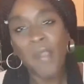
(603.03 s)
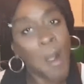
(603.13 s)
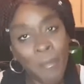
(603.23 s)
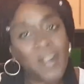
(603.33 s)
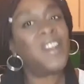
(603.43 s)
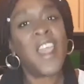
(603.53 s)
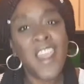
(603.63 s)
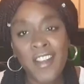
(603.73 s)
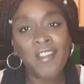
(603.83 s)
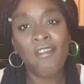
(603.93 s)
I'm gonna
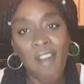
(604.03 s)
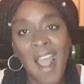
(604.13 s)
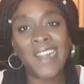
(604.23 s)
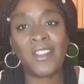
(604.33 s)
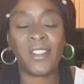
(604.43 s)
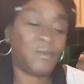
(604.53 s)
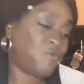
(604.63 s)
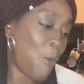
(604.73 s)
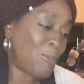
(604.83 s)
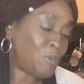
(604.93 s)
hit the grind.
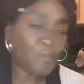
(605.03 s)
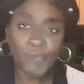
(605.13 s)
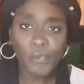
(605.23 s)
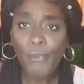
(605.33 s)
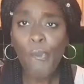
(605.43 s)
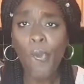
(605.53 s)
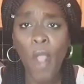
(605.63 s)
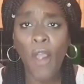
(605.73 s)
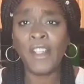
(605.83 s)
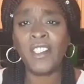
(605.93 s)

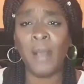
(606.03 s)
Because